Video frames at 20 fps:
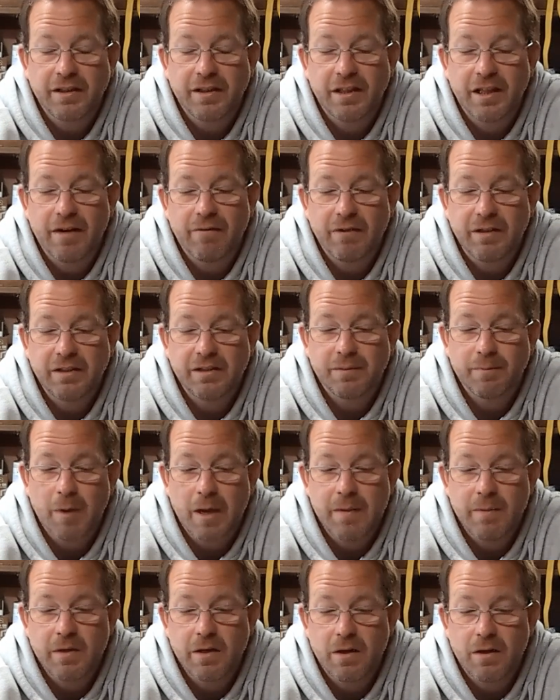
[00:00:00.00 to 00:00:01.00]
There is
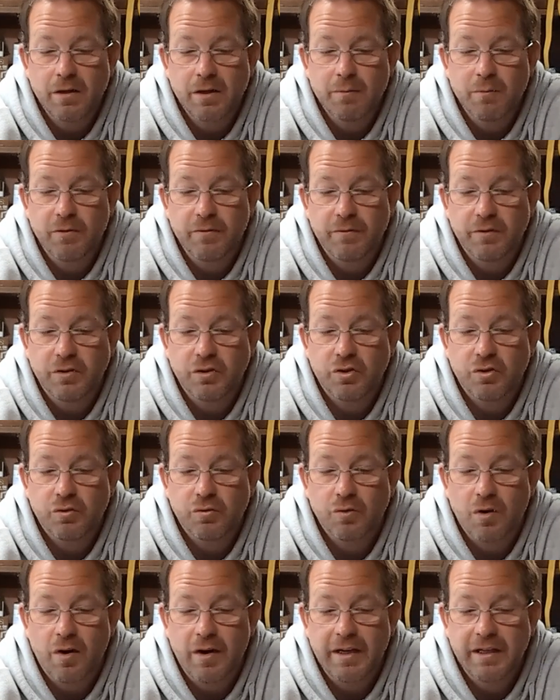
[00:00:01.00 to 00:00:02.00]
maybe an argument for
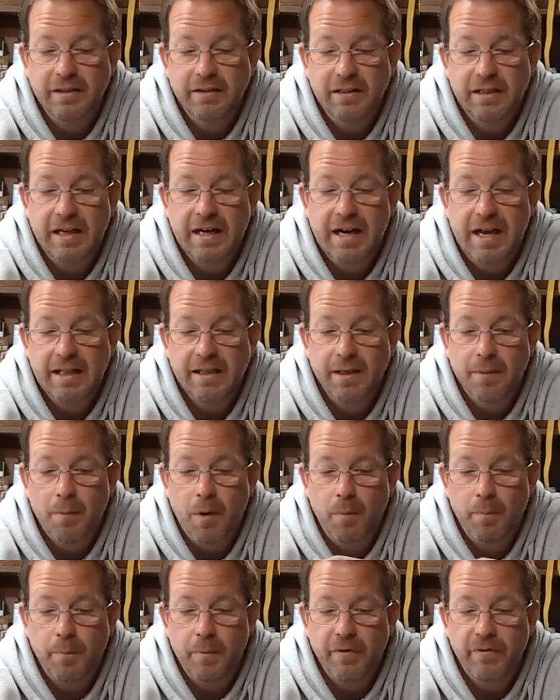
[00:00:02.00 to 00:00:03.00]
trying to connect them
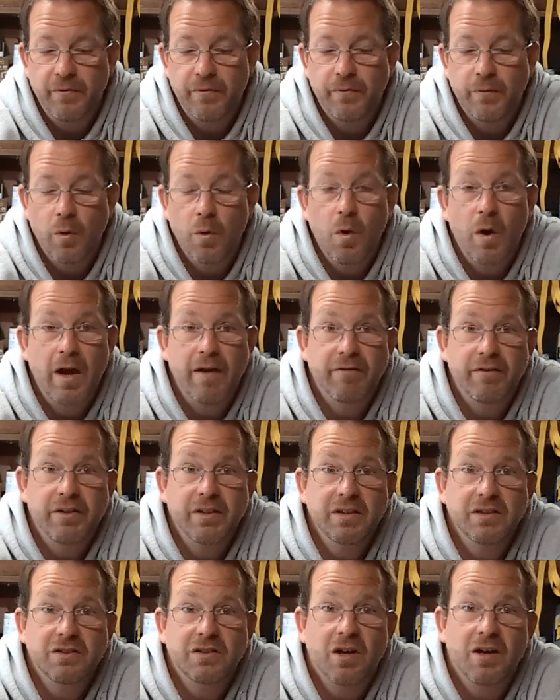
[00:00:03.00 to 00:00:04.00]
up before
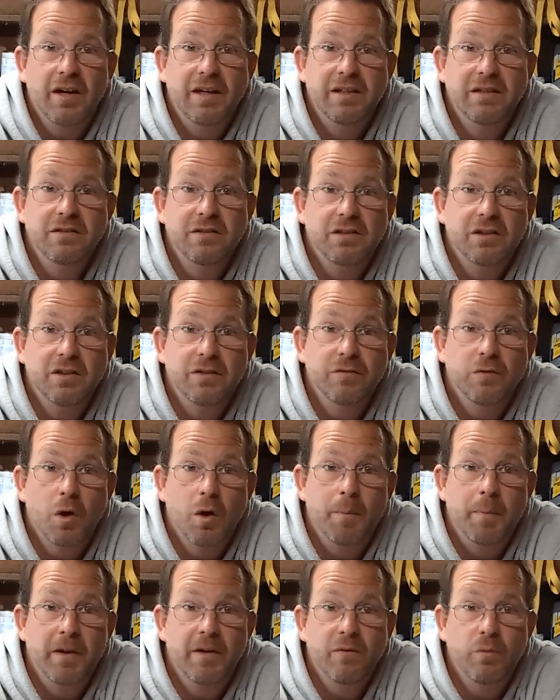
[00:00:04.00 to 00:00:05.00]
everything's tightened, so you've got
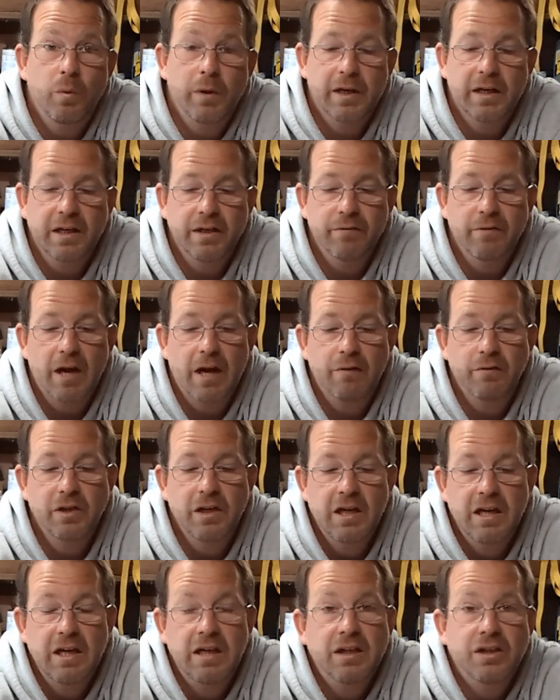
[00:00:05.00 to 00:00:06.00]
a bit of wiggling around,
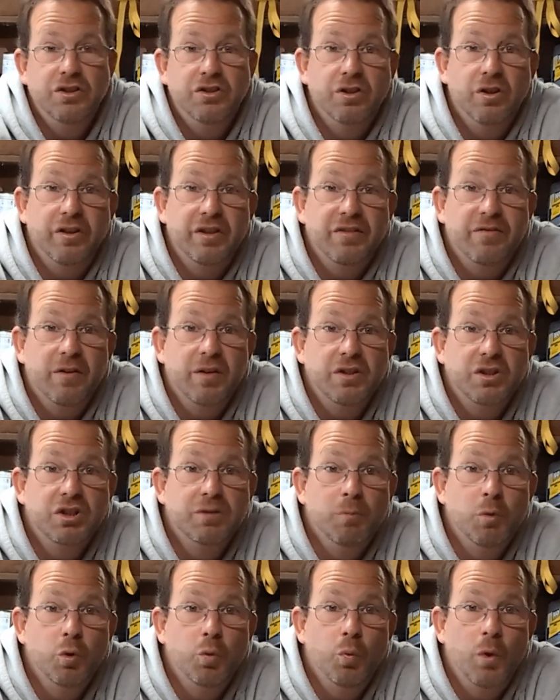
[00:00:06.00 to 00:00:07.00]
because you've got this very
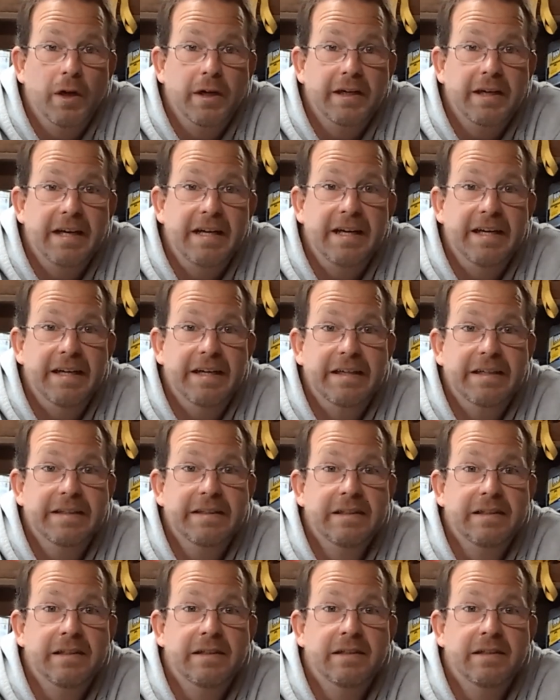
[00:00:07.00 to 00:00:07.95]
small one here